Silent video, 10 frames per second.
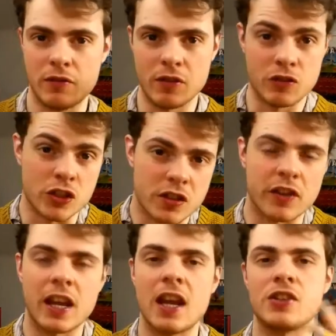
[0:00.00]

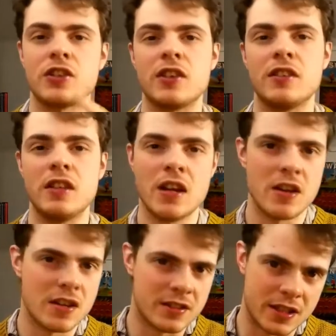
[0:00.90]
justification,
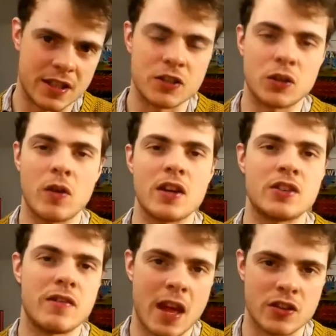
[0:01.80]
disintegration
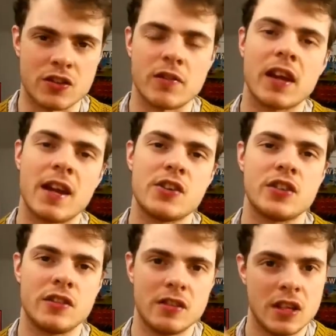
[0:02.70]
of that
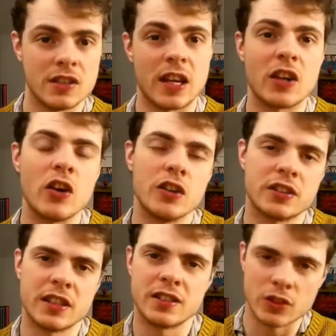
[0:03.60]
justification,
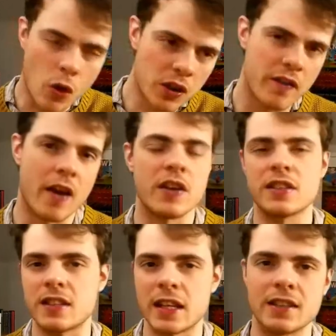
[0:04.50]
psychosis, all the
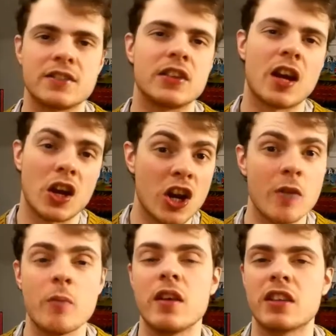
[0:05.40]
various things that
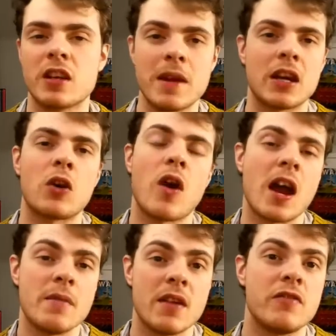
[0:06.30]
come with committing a
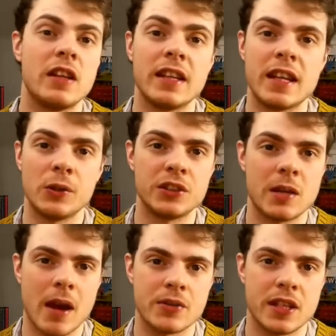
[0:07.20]
crime and then feeling guilty
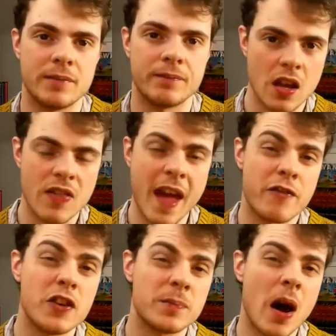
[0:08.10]
about it. That
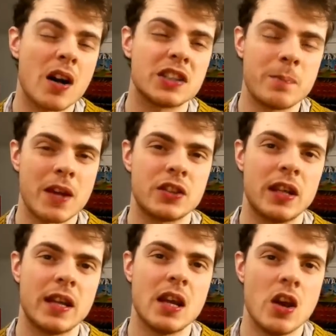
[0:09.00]
first part
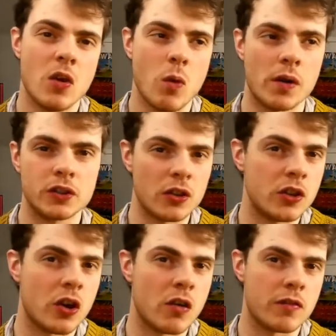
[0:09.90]
especially, where
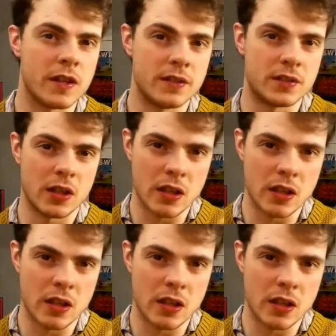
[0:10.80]
Raskolnikov is